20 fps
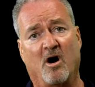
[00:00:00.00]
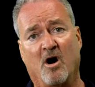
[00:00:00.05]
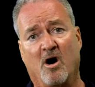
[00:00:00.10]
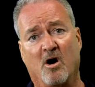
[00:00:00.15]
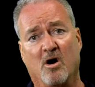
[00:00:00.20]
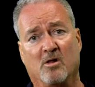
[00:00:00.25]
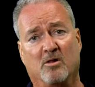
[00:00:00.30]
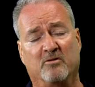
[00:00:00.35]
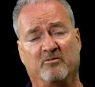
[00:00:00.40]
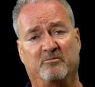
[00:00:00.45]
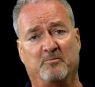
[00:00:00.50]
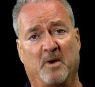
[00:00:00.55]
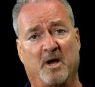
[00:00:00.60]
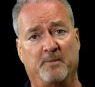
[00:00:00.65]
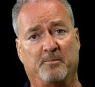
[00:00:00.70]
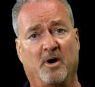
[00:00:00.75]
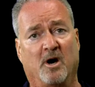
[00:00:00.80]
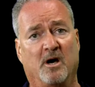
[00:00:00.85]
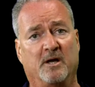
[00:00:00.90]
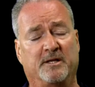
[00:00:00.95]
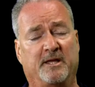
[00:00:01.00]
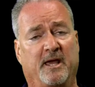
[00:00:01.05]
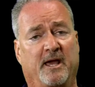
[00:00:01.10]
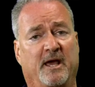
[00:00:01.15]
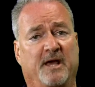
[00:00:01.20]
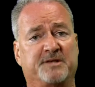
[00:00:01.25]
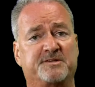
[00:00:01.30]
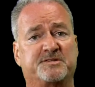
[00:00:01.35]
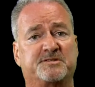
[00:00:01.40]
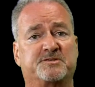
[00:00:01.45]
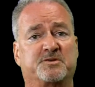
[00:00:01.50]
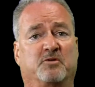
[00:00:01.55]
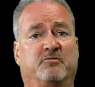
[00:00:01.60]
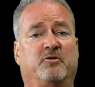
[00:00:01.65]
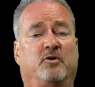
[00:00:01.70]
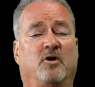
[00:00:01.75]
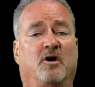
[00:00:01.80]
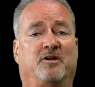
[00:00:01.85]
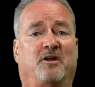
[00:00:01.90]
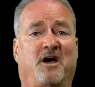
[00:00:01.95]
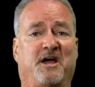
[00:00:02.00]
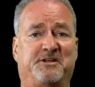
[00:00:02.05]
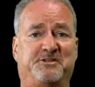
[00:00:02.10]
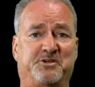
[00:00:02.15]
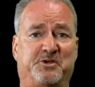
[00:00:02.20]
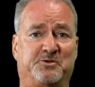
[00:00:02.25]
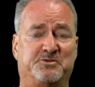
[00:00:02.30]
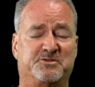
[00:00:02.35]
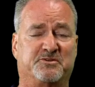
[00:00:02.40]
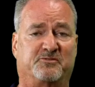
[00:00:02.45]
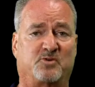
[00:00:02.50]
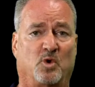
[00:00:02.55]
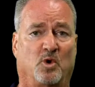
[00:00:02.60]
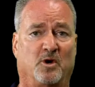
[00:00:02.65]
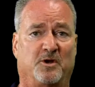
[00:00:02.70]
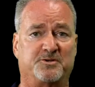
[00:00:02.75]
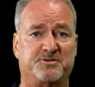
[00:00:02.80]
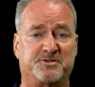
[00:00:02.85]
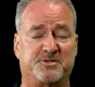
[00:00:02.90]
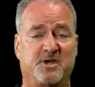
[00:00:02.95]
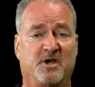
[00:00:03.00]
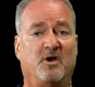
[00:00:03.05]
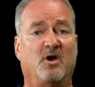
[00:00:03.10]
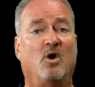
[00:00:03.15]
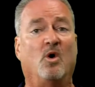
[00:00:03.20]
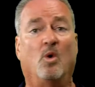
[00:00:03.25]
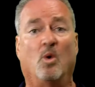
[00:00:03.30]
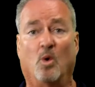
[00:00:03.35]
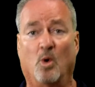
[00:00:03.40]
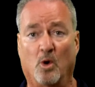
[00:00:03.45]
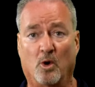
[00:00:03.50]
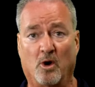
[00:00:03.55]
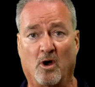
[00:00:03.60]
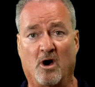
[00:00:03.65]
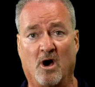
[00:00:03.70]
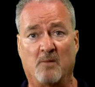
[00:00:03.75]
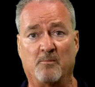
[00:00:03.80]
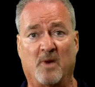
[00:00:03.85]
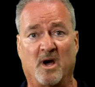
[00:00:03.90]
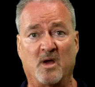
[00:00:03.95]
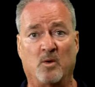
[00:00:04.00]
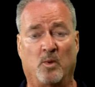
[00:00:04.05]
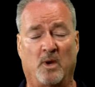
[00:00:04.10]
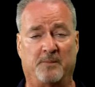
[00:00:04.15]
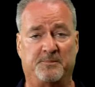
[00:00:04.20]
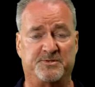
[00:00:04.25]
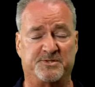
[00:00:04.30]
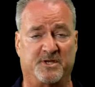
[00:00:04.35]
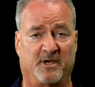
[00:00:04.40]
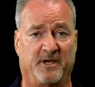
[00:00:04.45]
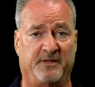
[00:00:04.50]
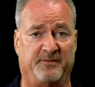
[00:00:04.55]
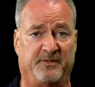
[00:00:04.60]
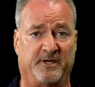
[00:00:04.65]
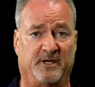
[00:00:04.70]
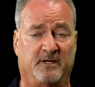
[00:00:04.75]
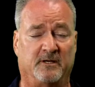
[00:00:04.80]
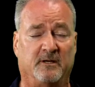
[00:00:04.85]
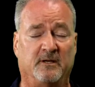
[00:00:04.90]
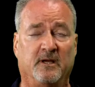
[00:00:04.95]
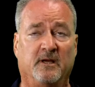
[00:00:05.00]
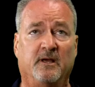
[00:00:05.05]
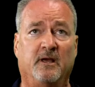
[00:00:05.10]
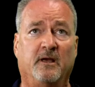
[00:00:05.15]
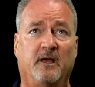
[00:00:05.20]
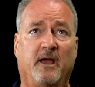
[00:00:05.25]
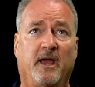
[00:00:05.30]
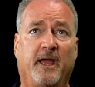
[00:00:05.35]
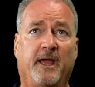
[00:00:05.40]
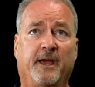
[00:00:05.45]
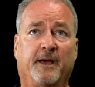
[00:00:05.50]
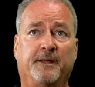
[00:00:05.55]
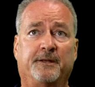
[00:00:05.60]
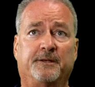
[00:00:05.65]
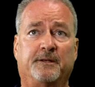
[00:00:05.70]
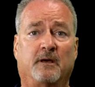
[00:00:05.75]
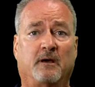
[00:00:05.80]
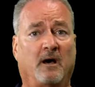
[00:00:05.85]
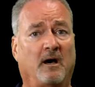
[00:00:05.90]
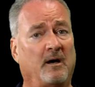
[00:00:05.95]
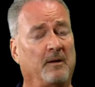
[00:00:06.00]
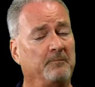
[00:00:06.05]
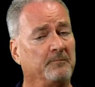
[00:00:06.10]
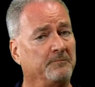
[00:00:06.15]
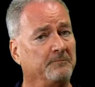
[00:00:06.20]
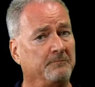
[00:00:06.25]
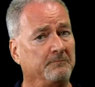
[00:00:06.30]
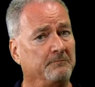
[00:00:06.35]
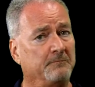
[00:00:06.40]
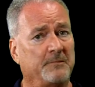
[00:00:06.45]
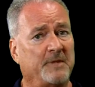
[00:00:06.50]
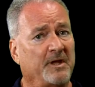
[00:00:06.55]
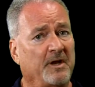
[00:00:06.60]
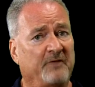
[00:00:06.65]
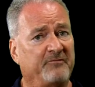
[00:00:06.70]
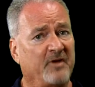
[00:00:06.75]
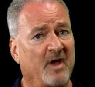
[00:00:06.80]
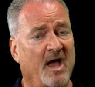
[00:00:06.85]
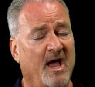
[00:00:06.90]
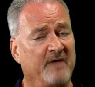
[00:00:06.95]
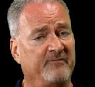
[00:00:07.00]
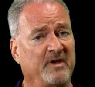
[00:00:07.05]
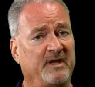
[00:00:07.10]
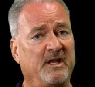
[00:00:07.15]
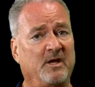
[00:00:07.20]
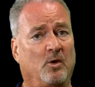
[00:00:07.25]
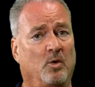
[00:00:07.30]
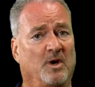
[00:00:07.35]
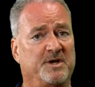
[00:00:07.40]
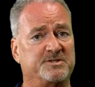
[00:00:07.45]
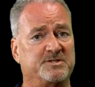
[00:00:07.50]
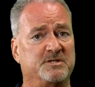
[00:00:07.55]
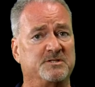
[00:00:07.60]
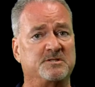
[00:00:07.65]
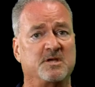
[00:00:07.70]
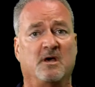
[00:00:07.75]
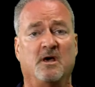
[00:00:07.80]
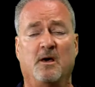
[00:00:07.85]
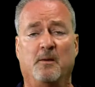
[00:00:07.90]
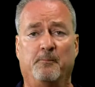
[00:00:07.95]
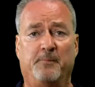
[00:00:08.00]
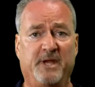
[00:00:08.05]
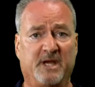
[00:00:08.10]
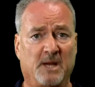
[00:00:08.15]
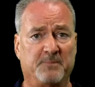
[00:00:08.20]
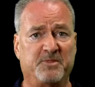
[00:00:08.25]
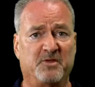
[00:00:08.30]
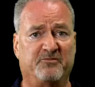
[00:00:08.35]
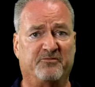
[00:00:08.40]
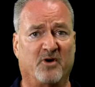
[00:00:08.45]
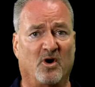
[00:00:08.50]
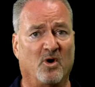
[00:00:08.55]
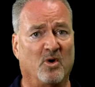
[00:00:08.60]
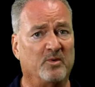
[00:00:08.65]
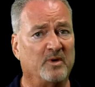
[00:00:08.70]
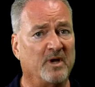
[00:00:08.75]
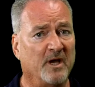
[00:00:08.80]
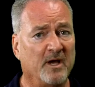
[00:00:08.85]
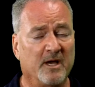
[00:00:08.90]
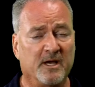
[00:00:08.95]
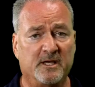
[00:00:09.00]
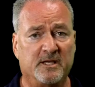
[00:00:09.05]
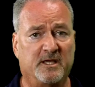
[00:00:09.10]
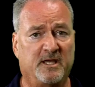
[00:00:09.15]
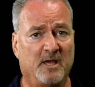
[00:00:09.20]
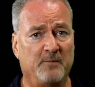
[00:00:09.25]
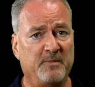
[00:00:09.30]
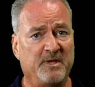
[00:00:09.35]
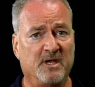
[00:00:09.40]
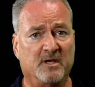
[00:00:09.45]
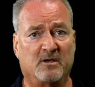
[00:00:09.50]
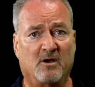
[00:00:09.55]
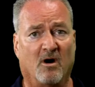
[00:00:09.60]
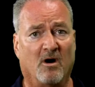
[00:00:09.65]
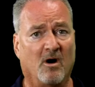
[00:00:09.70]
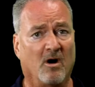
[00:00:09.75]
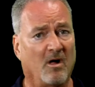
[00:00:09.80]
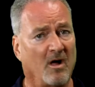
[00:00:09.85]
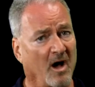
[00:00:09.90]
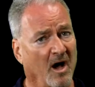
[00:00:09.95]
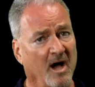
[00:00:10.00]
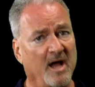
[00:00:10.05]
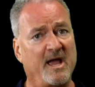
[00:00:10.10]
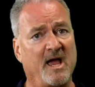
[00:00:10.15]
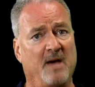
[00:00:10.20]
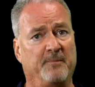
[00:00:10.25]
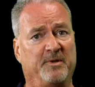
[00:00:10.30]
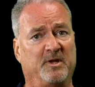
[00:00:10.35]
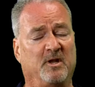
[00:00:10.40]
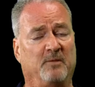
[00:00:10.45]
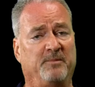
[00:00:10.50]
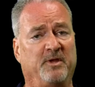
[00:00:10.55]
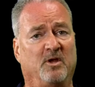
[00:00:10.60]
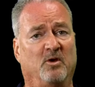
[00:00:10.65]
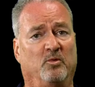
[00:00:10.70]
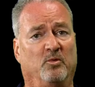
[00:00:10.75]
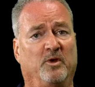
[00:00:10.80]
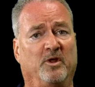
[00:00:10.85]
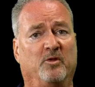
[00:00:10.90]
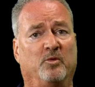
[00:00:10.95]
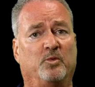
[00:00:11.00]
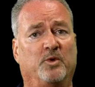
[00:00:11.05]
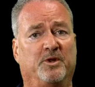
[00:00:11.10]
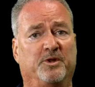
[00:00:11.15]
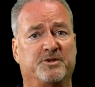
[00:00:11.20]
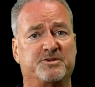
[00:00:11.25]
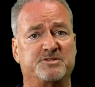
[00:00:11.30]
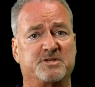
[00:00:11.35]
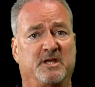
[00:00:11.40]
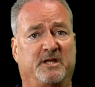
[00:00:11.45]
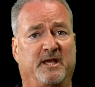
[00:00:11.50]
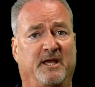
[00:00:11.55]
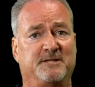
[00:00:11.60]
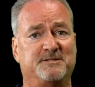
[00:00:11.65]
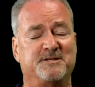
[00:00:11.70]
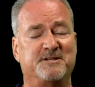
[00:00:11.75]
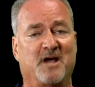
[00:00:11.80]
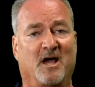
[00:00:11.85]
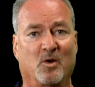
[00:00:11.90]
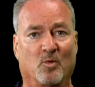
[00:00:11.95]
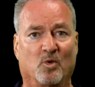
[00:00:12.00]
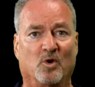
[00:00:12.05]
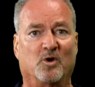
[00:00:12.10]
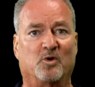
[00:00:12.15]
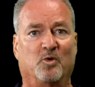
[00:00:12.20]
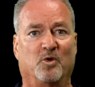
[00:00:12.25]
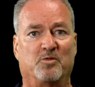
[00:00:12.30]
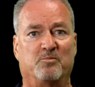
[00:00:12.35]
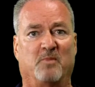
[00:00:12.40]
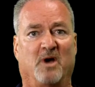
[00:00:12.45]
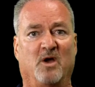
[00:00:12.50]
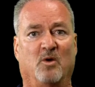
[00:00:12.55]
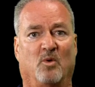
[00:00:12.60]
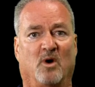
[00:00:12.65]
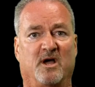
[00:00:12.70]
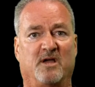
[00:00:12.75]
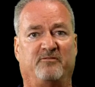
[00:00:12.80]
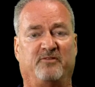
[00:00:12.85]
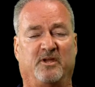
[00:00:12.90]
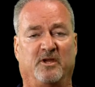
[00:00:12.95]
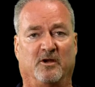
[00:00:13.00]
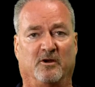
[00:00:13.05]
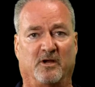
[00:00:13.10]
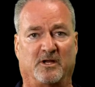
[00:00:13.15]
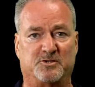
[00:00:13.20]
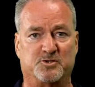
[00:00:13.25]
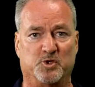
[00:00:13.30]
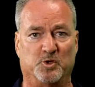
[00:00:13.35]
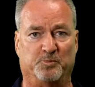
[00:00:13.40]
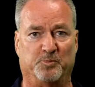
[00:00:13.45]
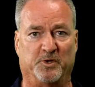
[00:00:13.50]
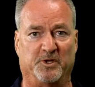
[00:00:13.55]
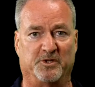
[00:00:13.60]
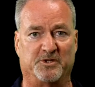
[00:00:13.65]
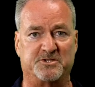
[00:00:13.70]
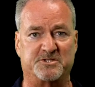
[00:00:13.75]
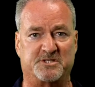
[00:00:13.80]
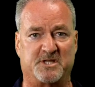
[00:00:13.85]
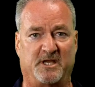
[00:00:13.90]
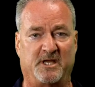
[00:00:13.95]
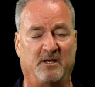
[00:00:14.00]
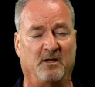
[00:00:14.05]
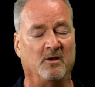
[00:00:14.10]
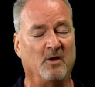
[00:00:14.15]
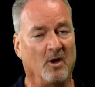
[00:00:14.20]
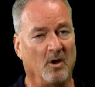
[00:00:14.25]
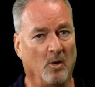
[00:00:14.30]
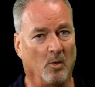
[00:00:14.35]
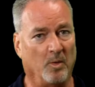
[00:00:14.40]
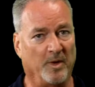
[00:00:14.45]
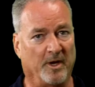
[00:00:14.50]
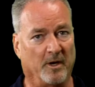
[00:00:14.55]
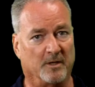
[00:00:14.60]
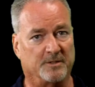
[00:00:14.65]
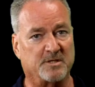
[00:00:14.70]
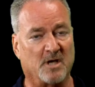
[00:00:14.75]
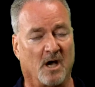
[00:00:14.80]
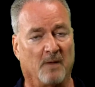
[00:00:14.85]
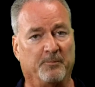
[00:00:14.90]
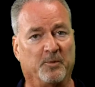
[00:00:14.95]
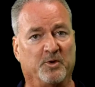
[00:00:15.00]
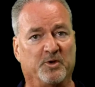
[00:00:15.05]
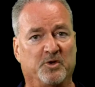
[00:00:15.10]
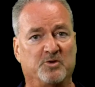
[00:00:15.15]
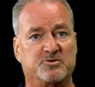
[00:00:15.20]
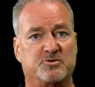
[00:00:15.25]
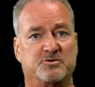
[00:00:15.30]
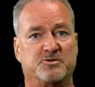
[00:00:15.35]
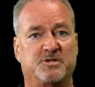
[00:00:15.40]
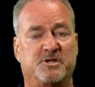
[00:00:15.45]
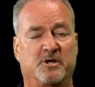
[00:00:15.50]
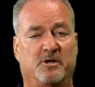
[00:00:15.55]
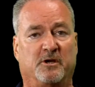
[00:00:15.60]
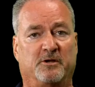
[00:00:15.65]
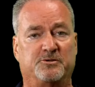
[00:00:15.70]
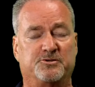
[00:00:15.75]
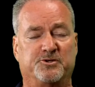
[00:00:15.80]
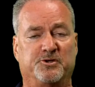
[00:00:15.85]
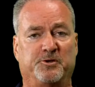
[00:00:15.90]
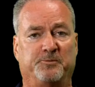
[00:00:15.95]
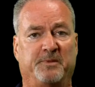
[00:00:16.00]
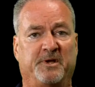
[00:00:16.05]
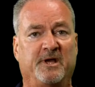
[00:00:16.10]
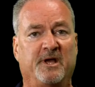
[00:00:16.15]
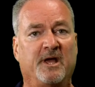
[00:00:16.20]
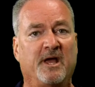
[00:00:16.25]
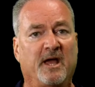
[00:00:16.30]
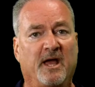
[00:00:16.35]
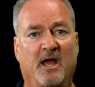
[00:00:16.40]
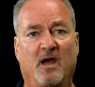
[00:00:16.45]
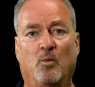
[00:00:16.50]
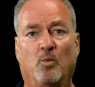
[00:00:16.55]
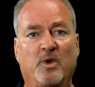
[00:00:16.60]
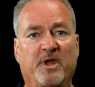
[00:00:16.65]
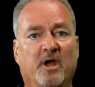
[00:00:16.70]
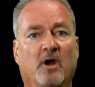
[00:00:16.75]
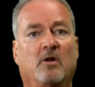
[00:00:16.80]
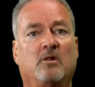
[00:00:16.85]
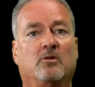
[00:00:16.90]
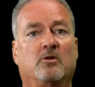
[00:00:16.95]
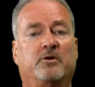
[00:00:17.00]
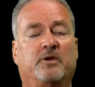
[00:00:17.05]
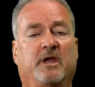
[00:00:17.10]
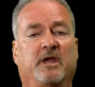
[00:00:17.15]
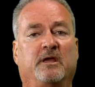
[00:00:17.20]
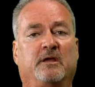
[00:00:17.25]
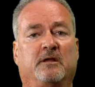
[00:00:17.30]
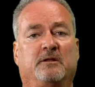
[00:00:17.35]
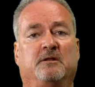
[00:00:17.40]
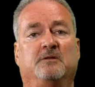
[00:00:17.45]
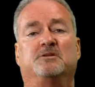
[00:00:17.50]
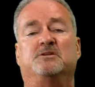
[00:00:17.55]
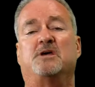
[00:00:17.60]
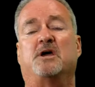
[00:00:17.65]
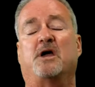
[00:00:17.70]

all of my podcasts over on iTunes, of course, or on my website there. And if you have any questions, pick up the phone, give me a call. I happen to be a real estate agent. I work with my wife here at Troop Real Estate. We are top producers here at Troop, and we are hoping